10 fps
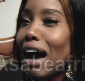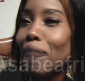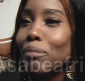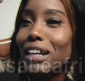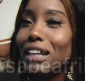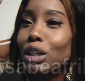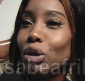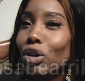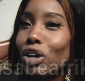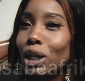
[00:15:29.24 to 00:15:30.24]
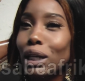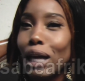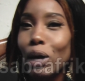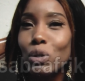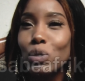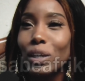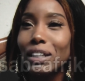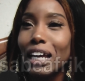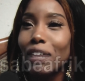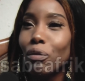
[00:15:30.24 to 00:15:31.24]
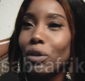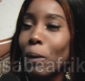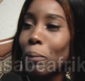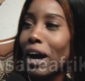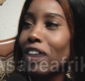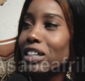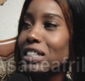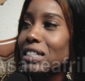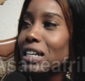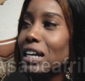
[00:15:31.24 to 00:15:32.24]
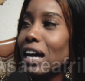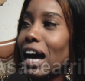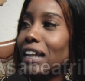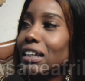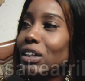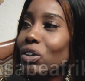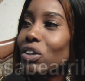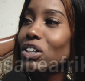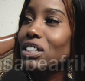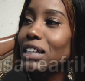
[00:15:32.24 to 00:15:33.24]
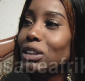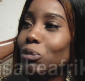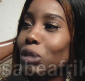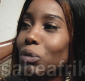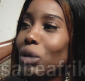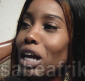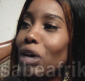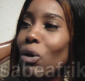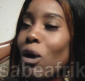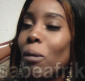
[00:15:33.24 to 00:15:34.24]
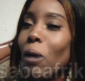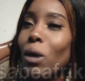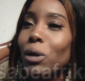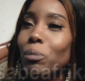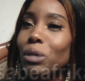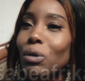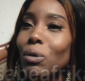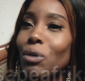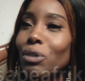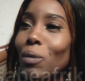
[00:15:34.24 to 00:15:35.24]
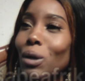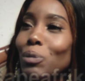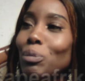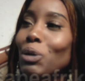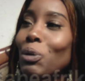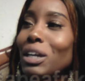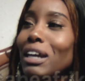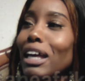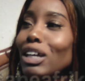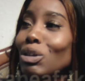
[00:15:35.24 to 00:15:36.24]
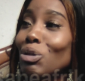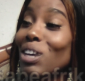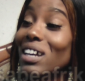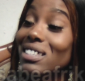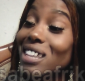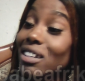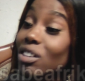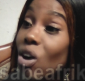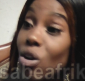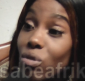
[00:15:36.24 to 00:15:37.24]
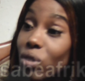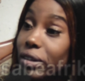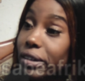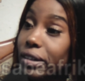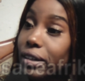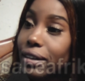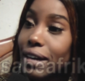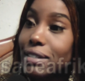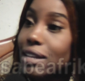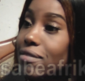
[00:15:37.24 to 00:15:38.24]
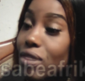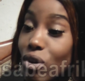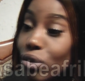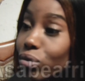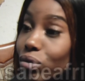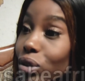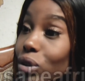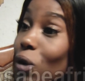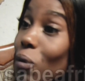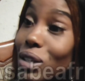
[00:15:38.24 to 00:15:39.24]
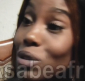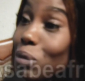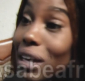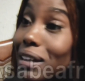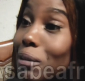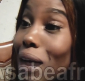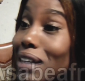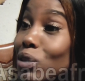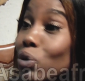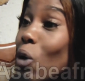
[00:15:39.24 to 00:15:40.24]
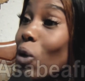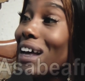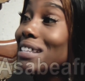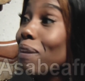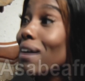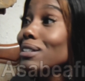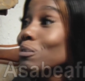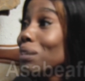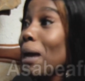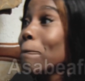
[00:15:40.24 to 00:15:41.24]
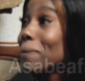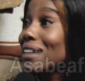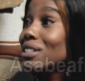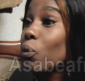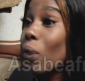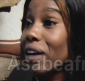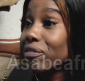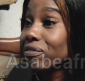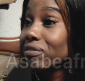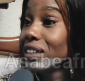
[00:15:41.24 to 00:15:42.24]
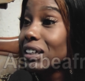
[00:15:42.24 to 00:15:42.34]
I met a little girl in Lagos one day with her parents, and the little girl said to me, when I grow up, I want to be Olori, I want to be queen like you. And I said, no. I said, no, you don't want to be don't aspire to be a man's wife.